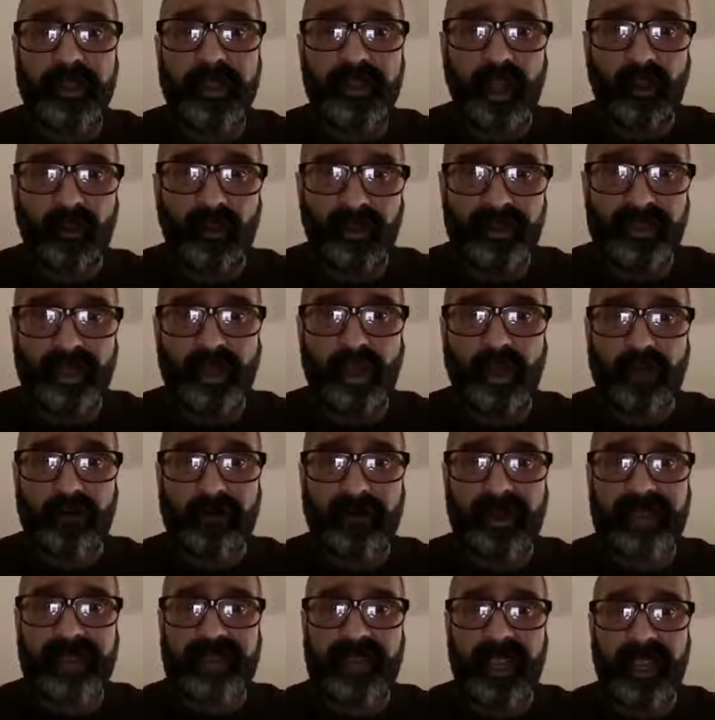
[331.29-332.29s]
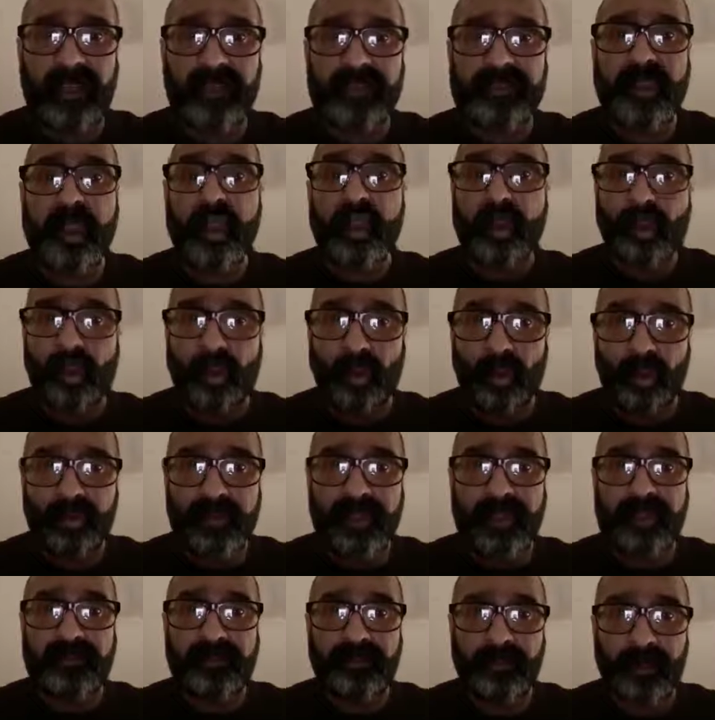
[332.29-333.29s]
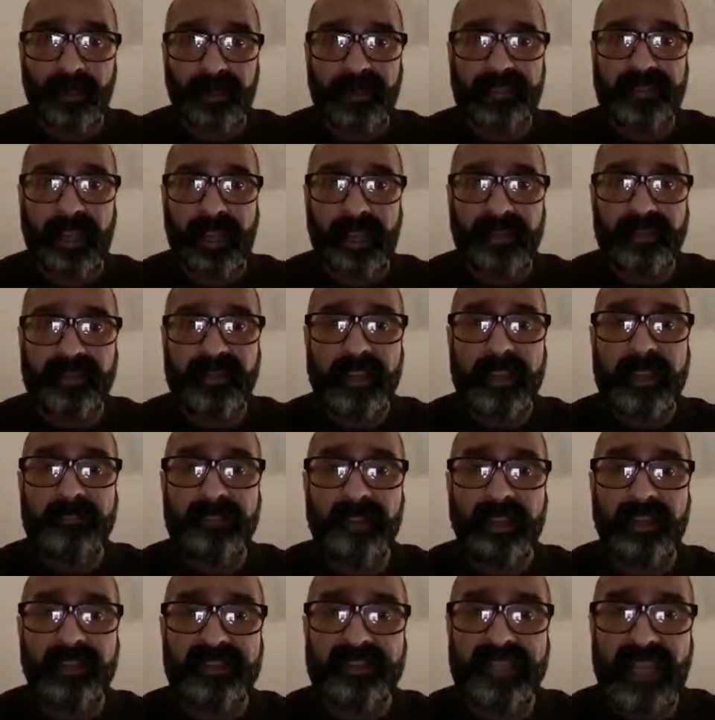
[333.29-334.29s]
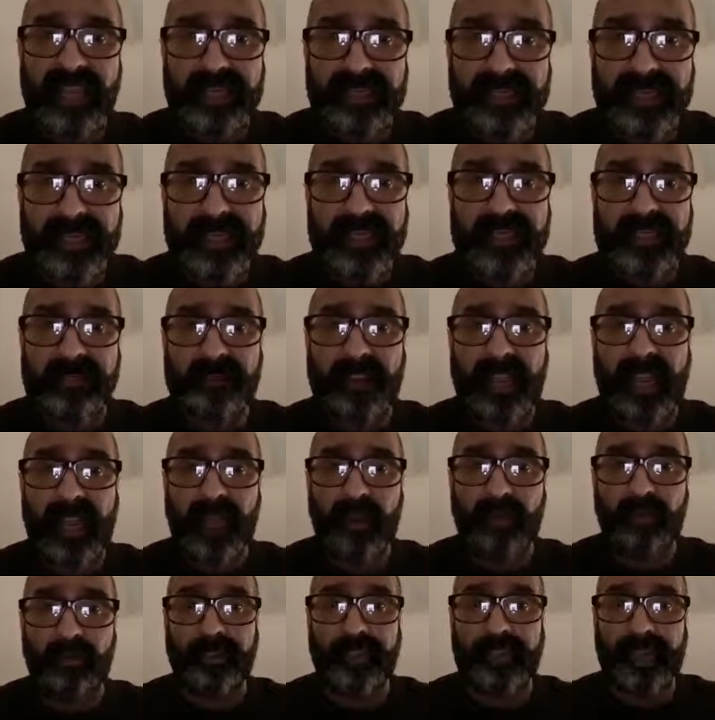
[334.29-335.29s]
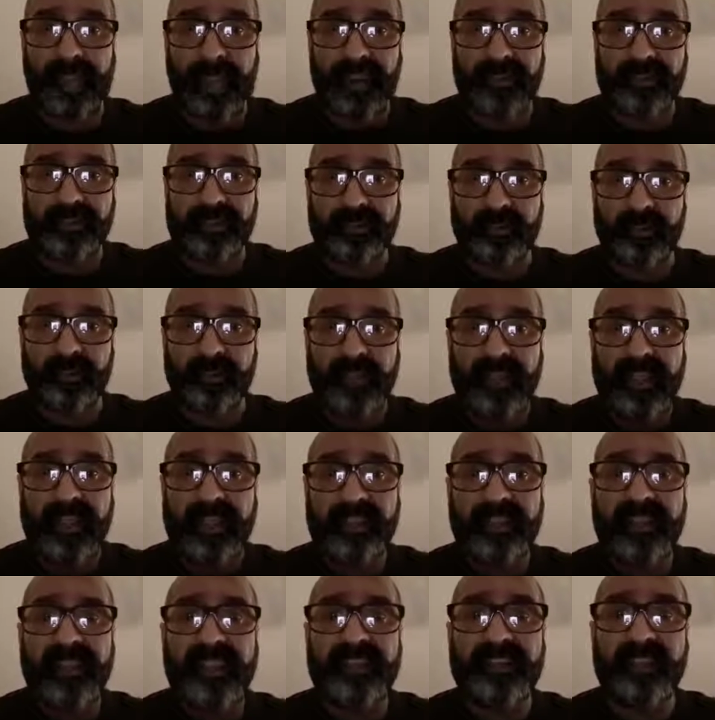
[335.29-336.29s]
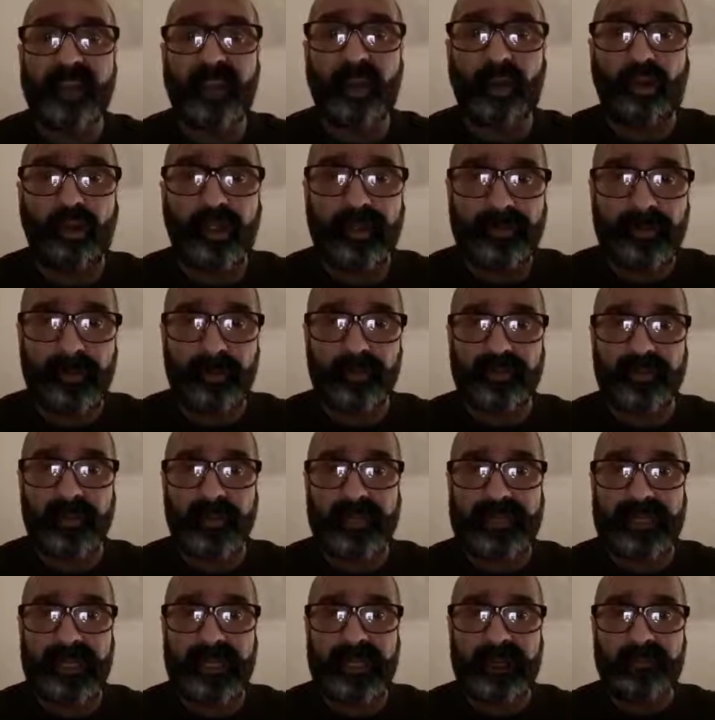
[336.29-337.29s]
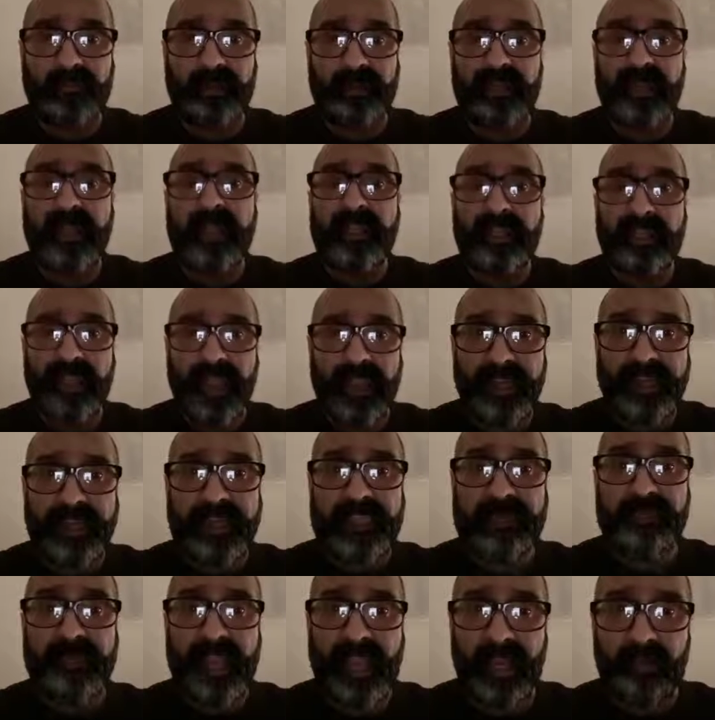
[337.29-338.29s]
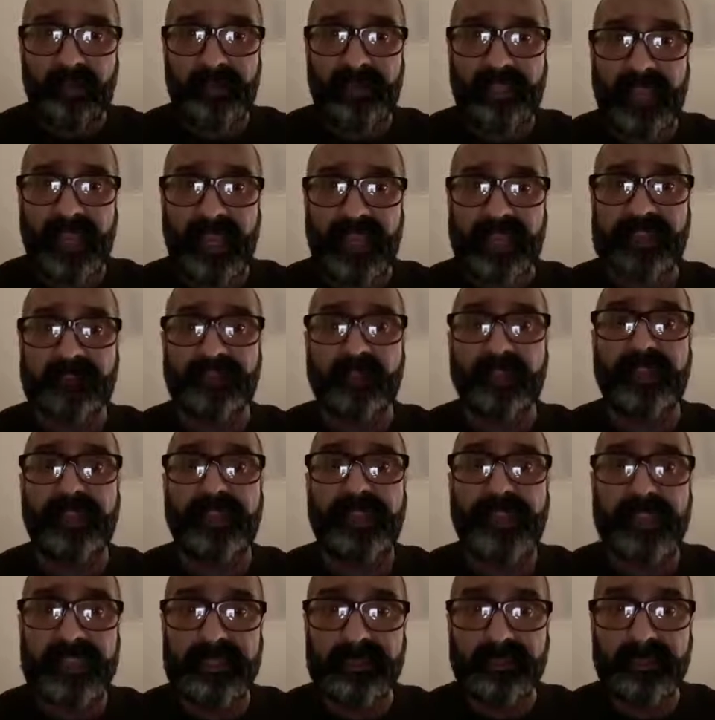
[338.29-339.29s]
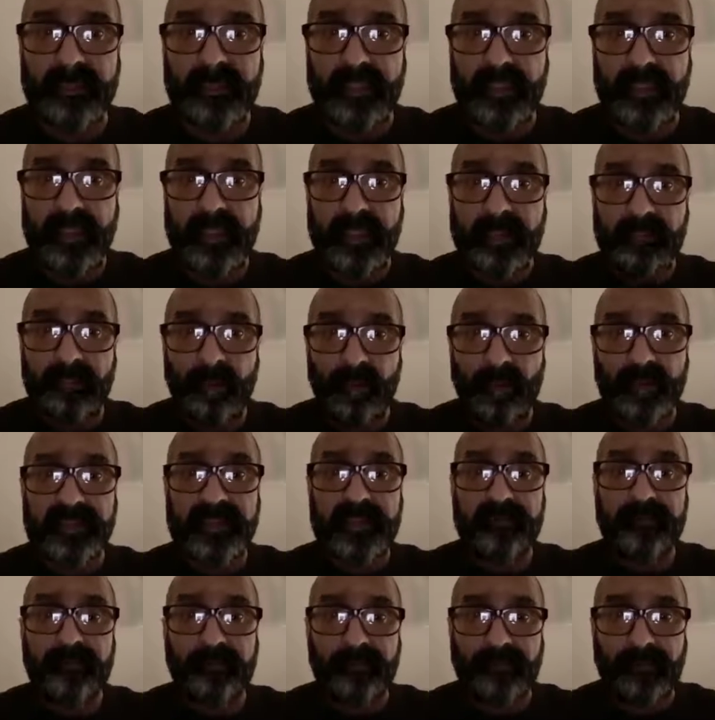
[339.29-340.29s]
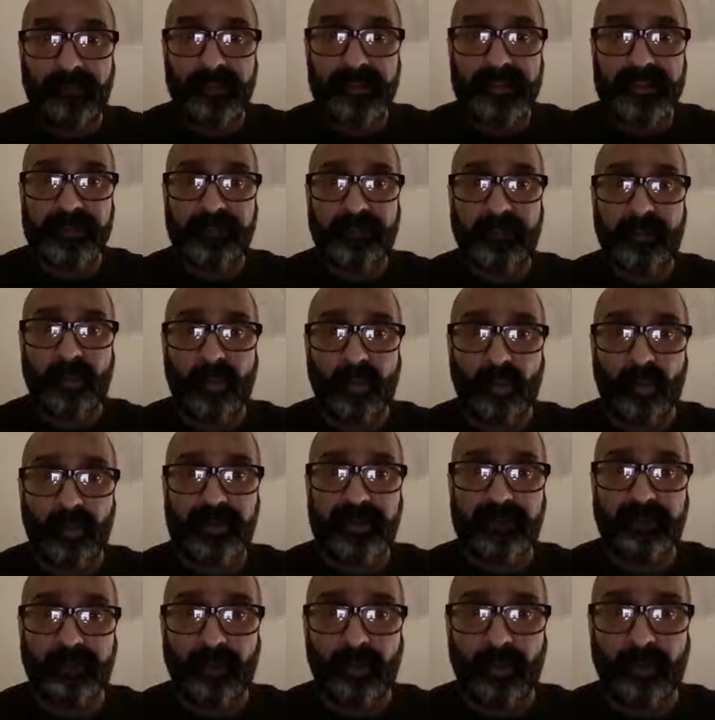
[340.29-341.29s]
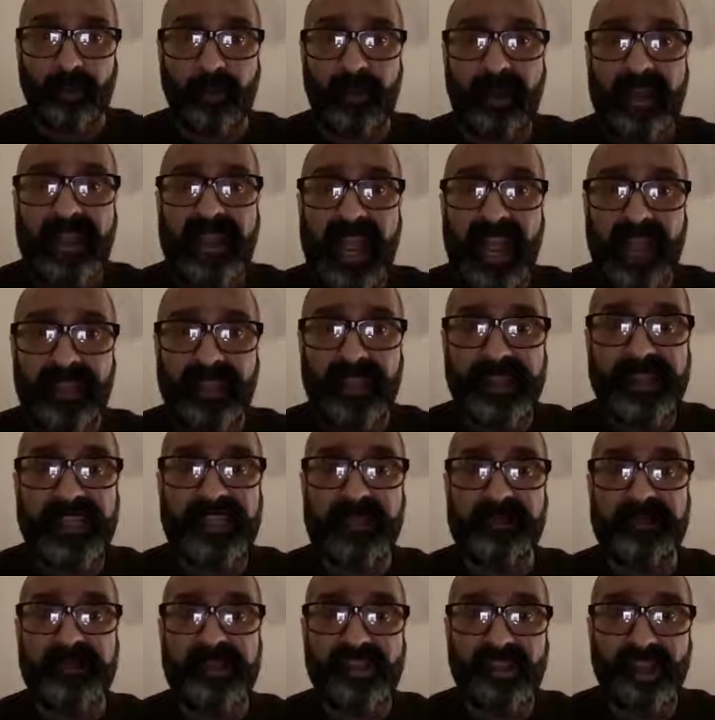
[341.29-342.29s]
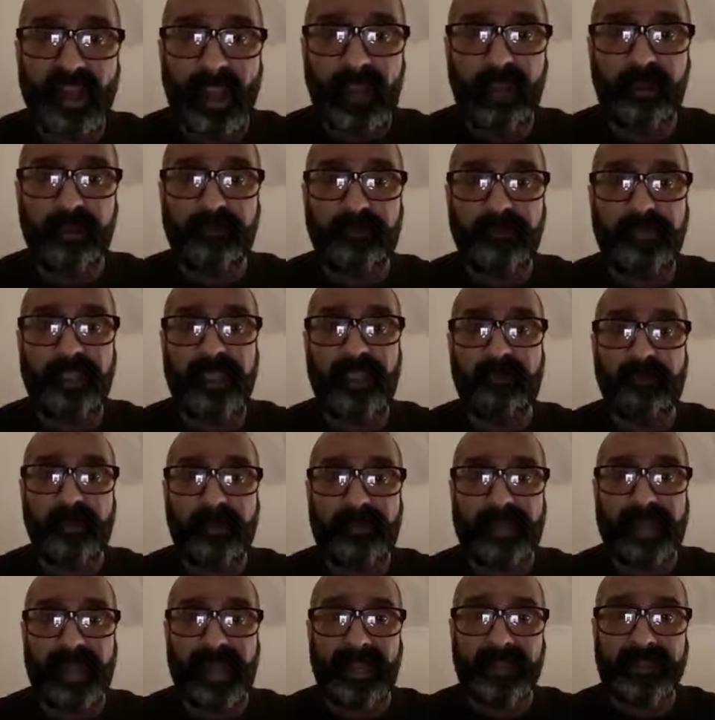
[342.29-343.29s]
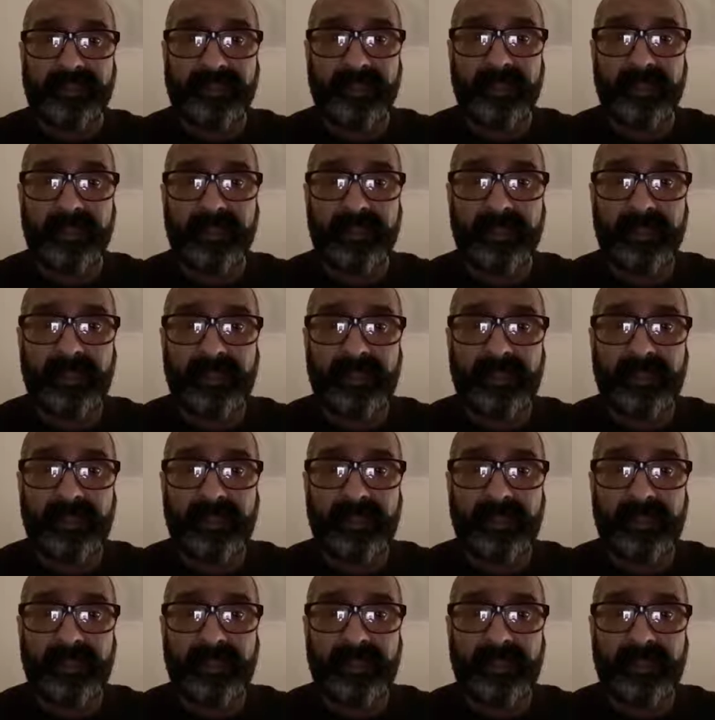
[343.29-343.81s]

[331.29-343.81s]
Go onto Companies House, call these fuckers out, because they need to be held accountable. These are criminals we're dealing with. They need to be held accountable. They need to be brought in front of a court of law, and they need to be jailed for their criminality.